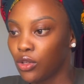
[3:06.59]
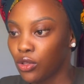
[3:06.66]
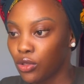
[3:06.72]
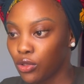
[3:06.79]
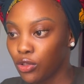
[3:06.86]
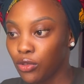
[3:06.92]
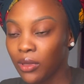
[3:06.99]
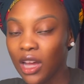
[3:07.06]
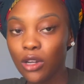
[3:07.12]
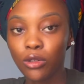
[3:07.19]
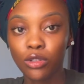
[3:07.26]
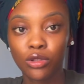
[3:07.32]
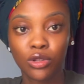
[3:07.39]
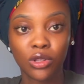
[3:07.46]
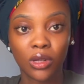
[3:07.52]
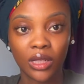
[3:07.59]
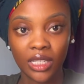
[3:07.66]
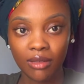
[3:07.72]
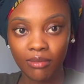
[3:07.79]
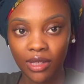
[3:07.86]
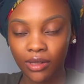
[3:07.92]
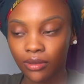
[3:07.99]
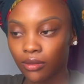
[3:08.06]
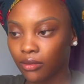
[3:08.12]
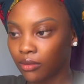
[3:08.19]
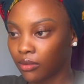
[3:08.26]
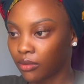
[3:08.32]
So you now go to your email.